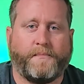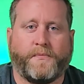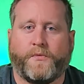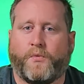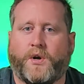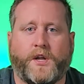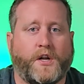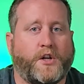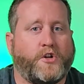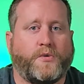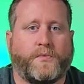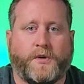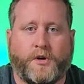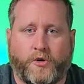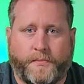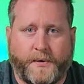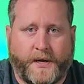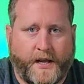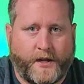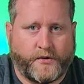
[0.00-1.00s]
We're going to do an
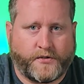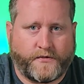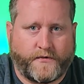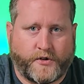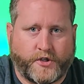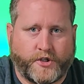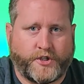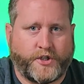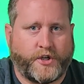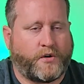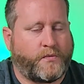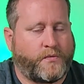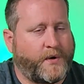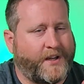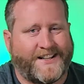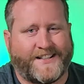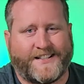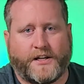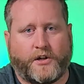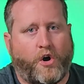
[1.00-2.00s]
open house for sure. We're going to
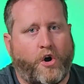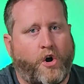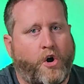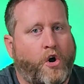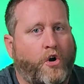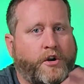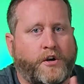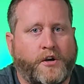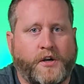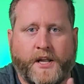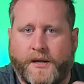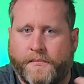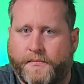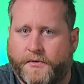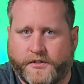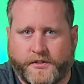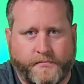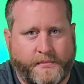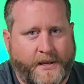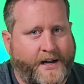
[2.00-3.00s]
tell all your neighbors
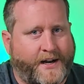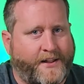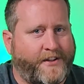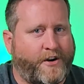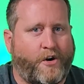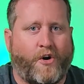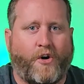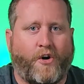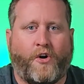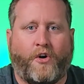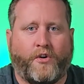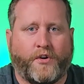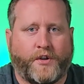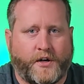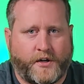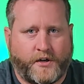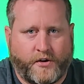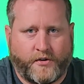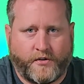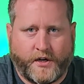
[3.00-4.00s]
about it. They're all going to
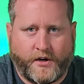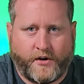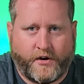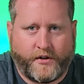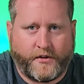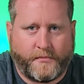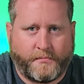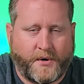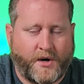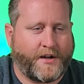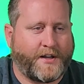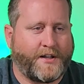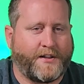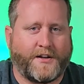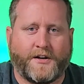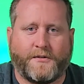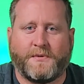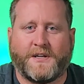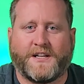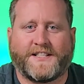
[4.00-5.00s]
know that you're on the market. They're
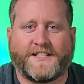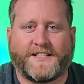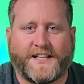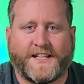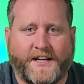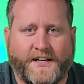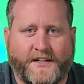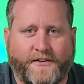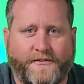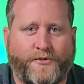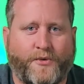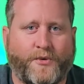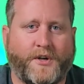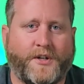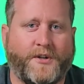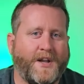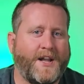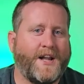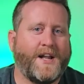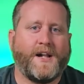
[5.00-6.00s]
going to be excited for you.